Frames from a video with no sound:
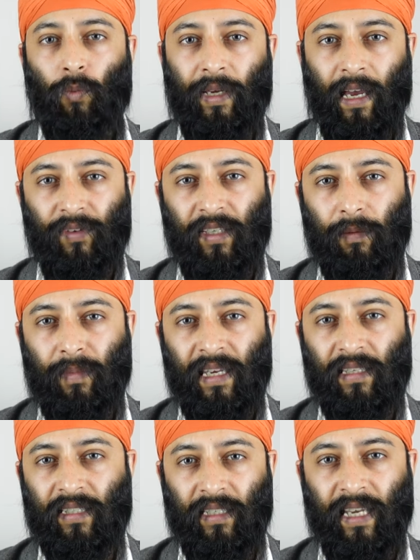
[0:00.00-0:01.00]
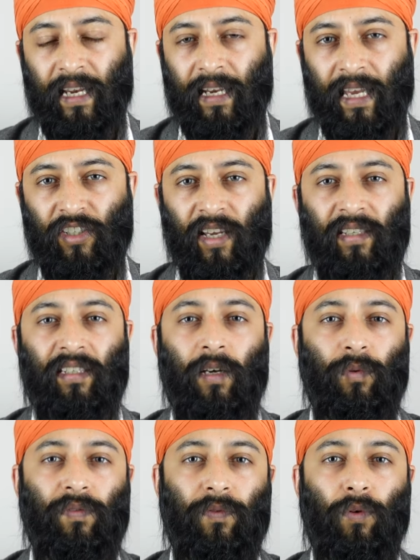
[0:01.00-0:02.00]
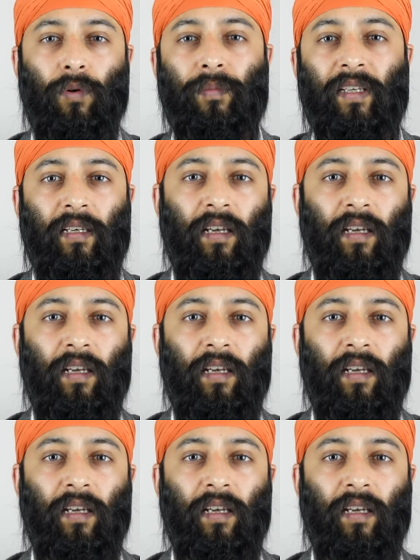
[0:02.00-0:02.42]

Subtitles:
We have the amazing NHS that was formed in